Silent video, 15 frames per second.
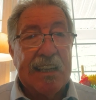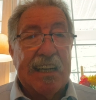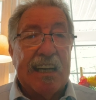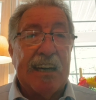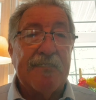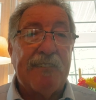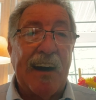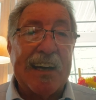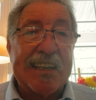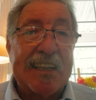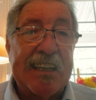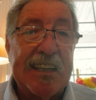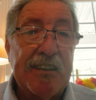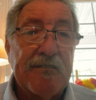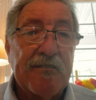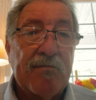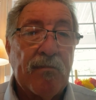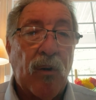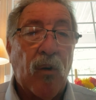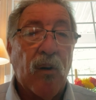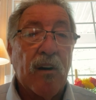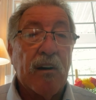If I give
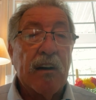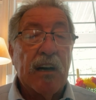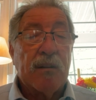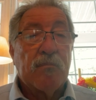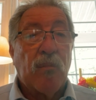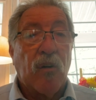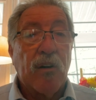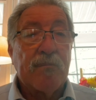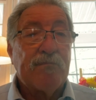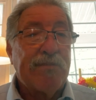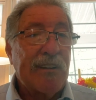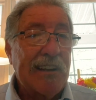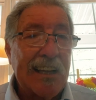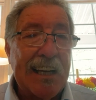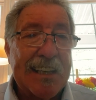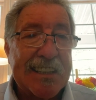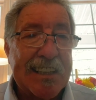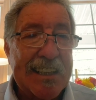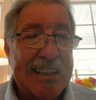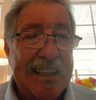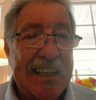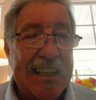more, more
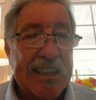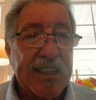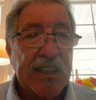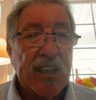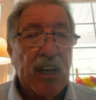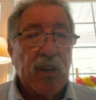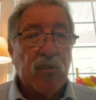blessedness